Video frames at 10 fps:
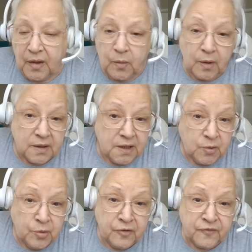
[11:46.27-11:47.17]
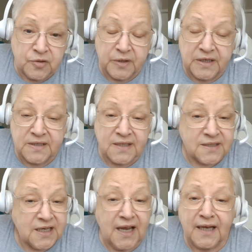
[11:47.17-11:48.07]
Well, in order to
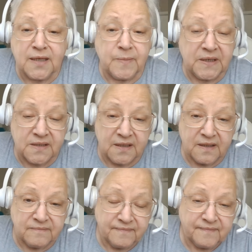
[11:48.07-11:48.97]
exist, he had to be a son.